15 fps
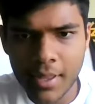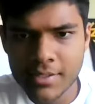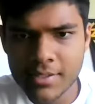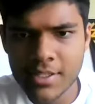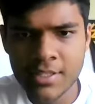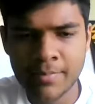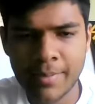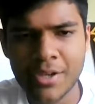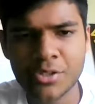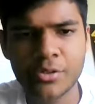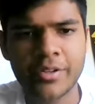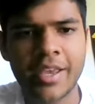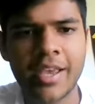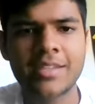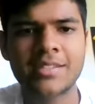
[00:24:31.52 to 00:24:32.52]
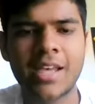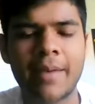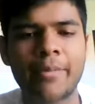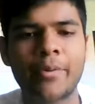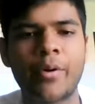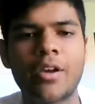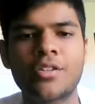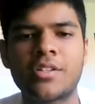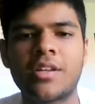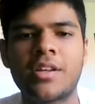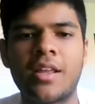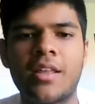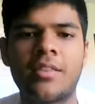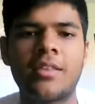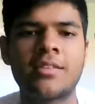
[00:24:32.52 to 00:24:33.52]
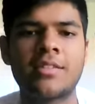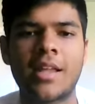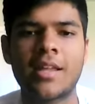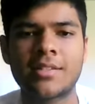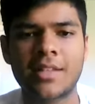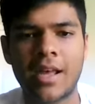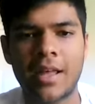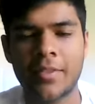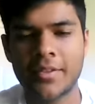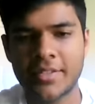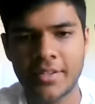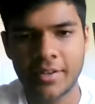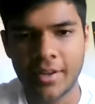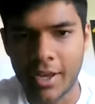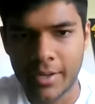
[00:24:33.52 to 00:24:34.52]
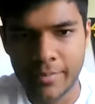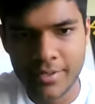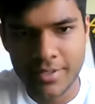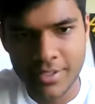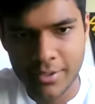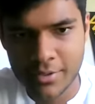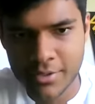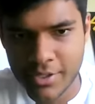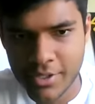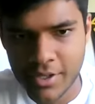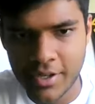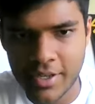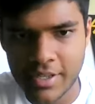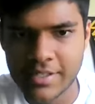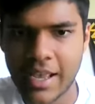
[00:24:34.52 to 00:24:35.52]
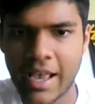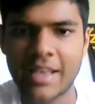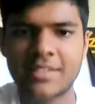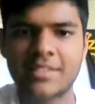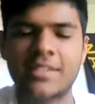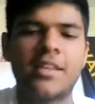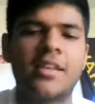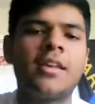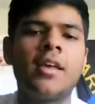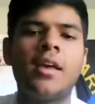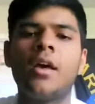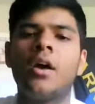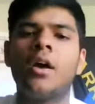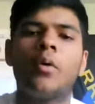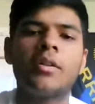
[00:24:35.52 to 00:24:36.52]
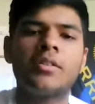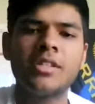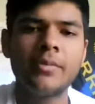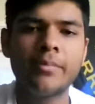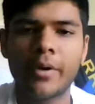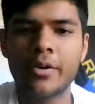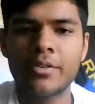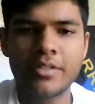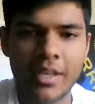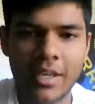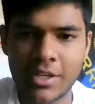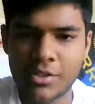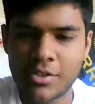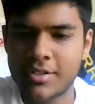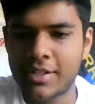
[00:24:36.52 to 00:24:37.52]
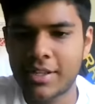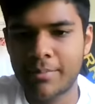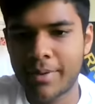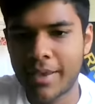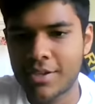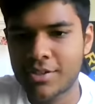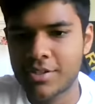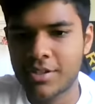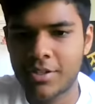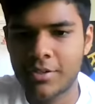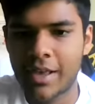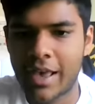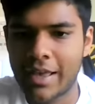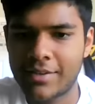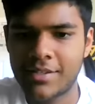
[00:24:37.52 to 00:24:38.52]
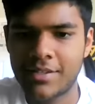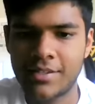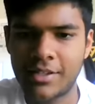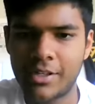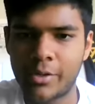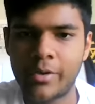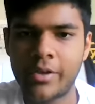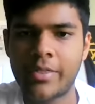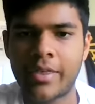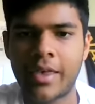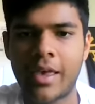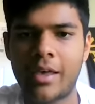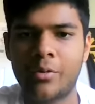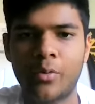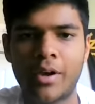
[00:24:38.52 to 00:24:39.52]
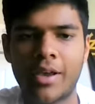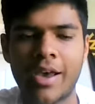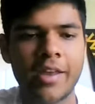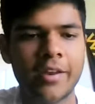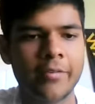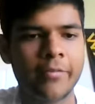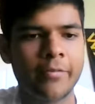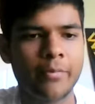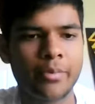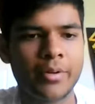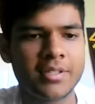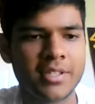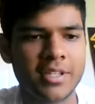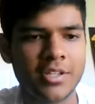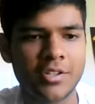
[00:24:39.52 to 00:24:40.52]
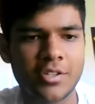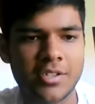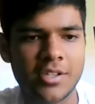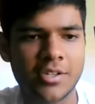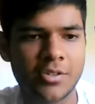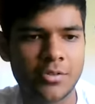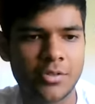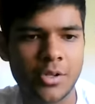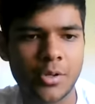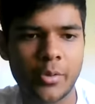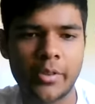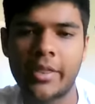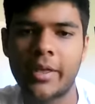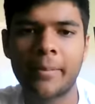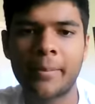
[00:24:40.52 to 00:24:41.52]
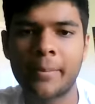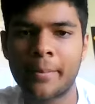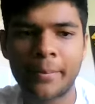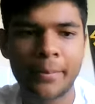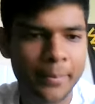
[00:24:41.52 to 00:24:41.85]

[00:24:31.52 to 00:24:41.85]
It's a special case type question in the sense that this anonymous user is asking, what's the most interesting patient you'd had to deal with, and what kind of procedures did you do with them?